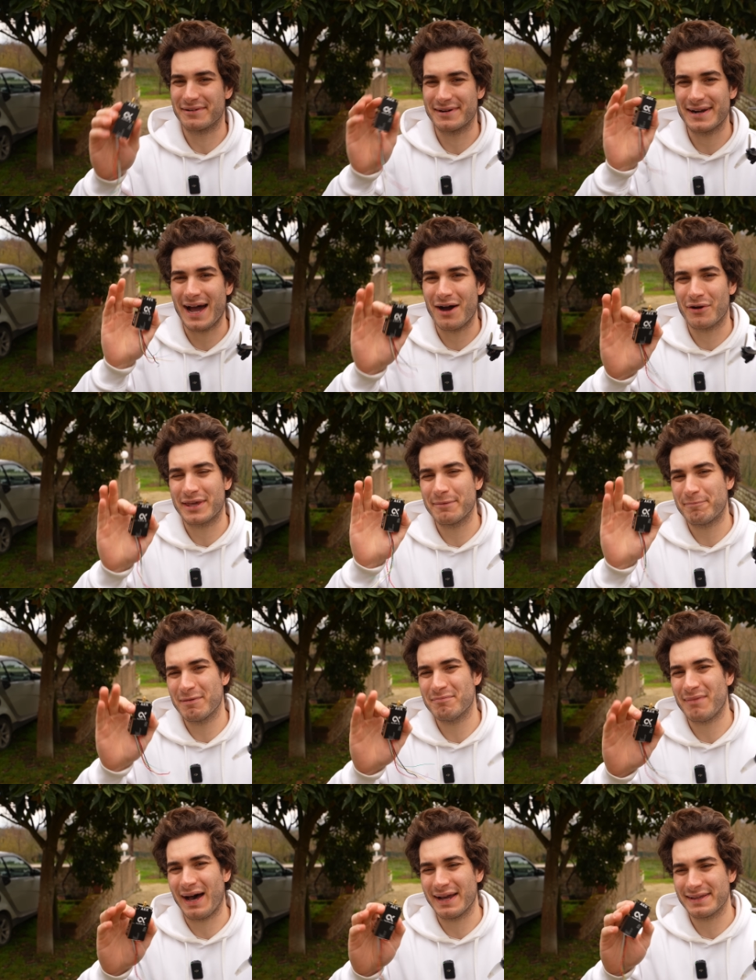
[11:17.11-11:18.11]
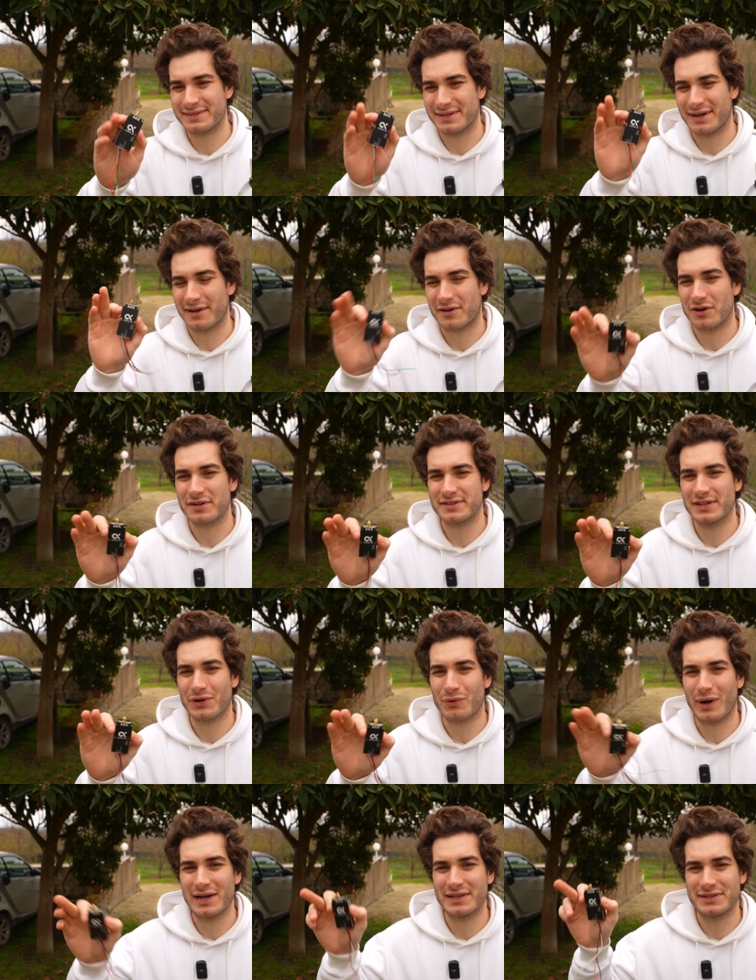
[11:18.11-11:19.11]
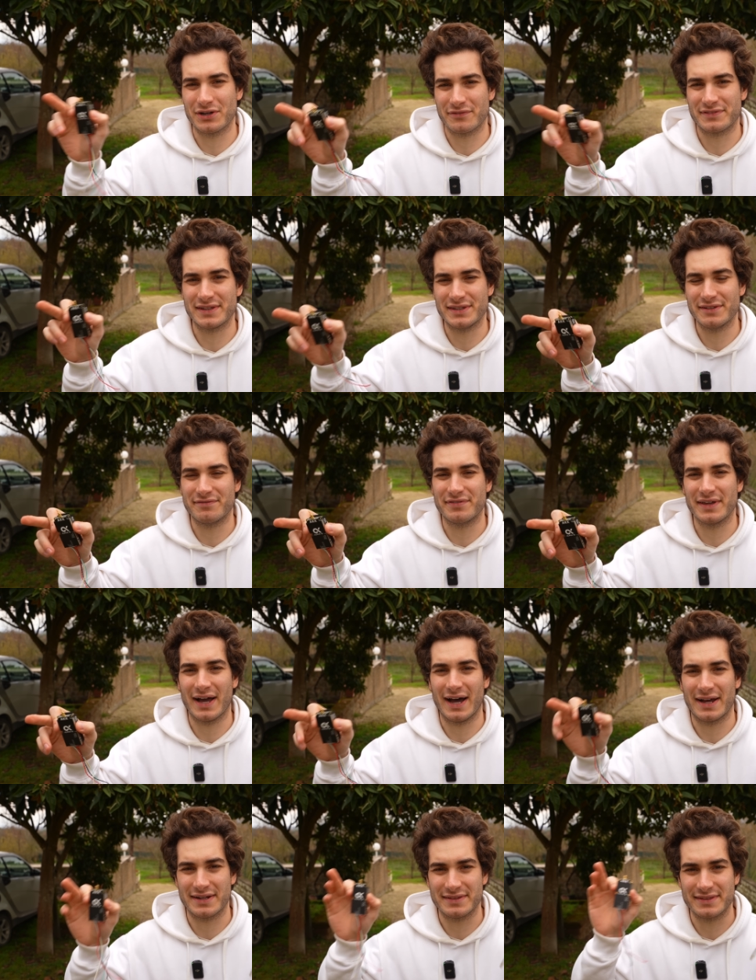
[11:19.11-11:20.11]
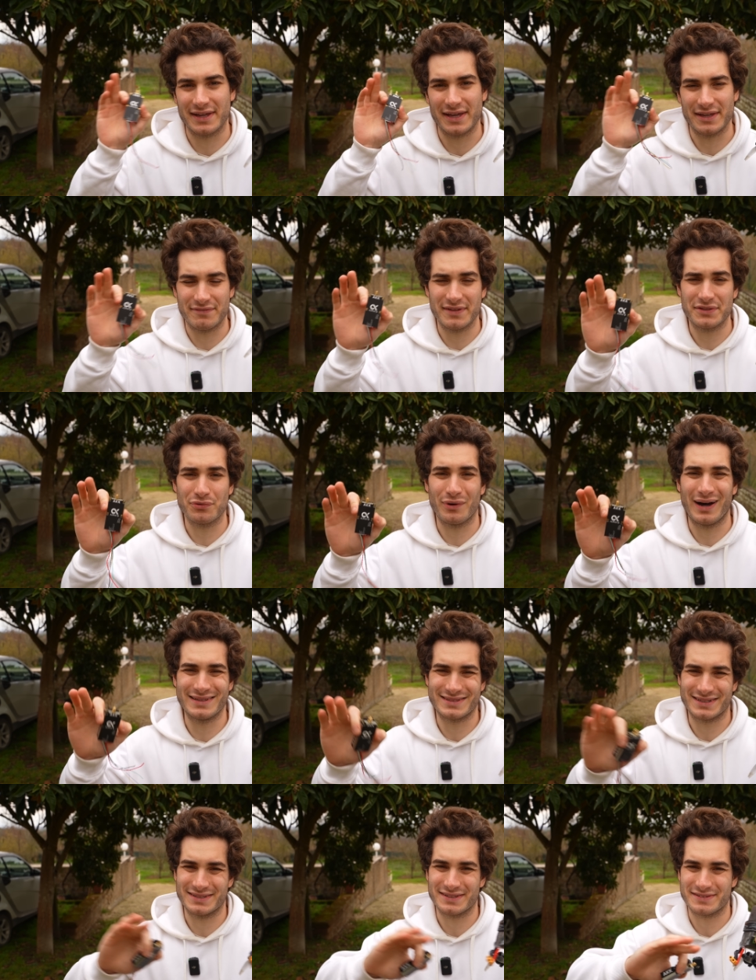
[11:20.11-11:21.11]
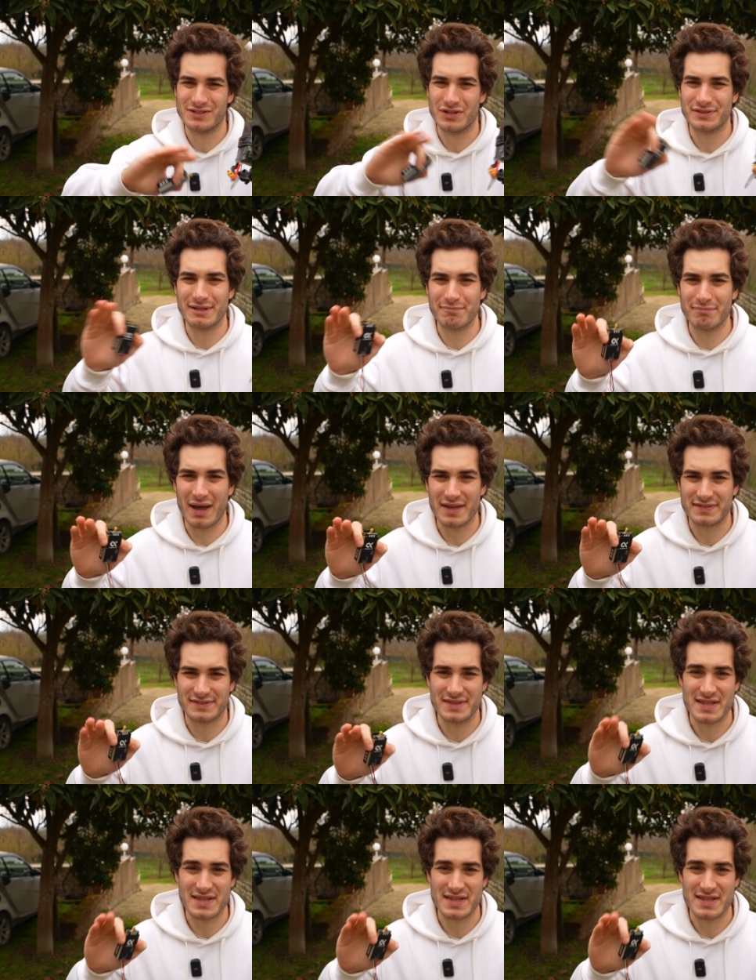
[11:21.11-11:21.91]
Now keep in mind the recording quality of the DVR in the EV200 is not the best,